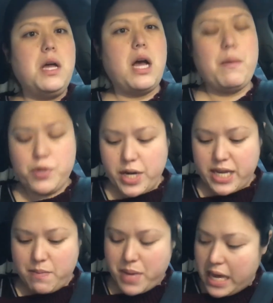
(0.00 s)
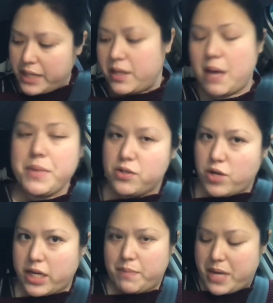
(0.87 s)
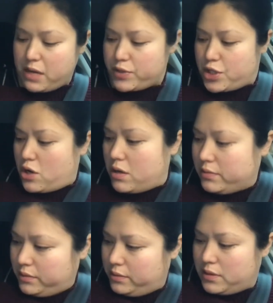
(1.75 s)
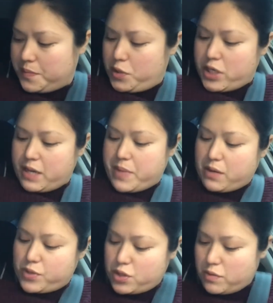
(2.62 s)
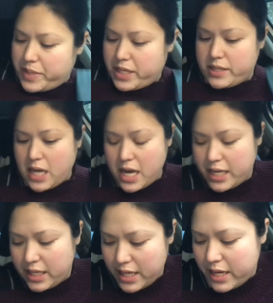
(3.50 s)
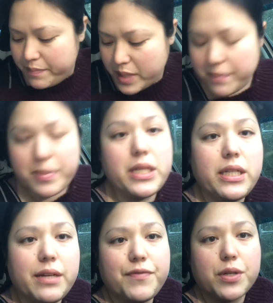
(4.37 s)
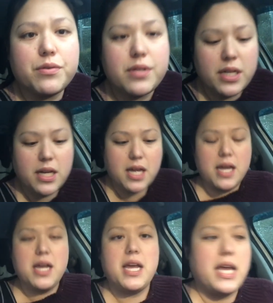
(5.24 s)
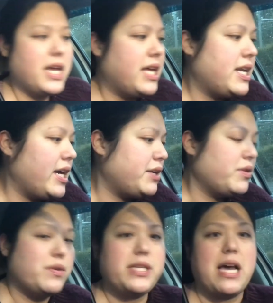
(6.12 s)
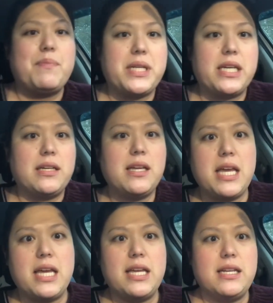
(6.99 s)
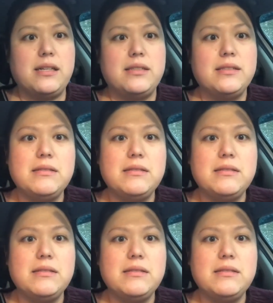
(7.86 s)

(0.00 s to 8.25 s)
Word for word: I'm gonna try to get back. I'm gonna try to get back with y'all. Because I am completely confused and I don't know what's happening, and